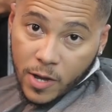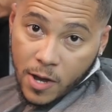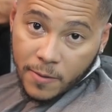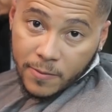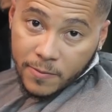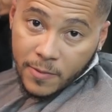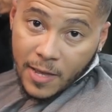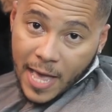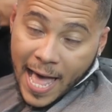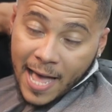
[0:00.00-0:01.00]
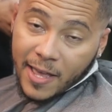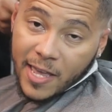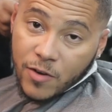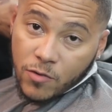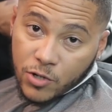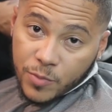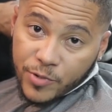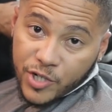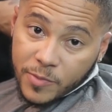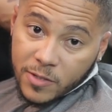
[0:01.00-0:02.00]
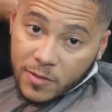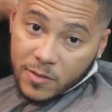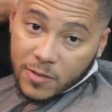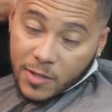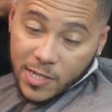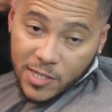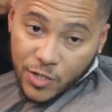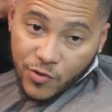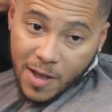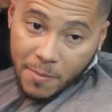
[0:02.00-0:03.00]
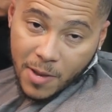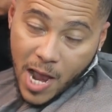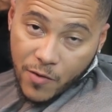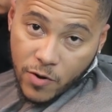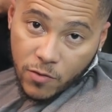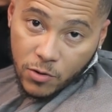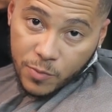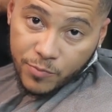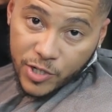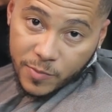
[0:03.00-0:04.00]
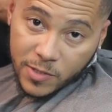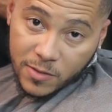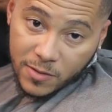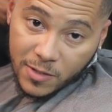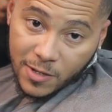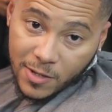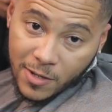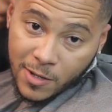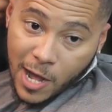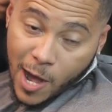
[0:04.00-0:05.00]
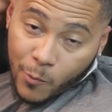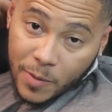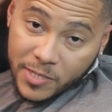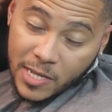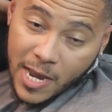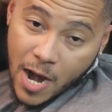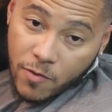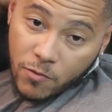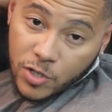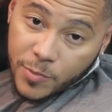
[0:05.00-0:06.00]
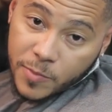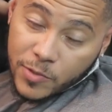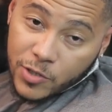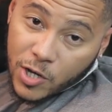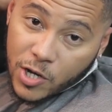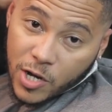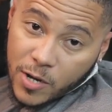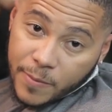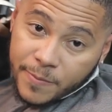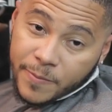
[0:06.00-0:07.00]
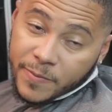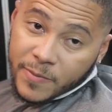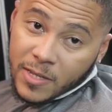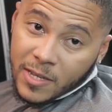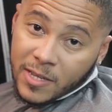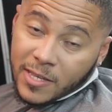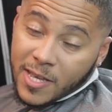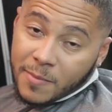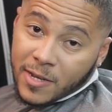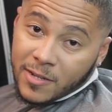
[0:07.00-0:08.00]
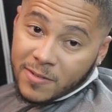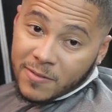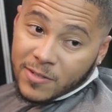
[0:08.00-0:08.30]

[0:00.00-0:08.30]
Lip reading: Twitter, at A Roach Bridgeman. Instagram, Aaron Roach Bridgeman. Website, aaronroachbridgeman.com. Yeah, man.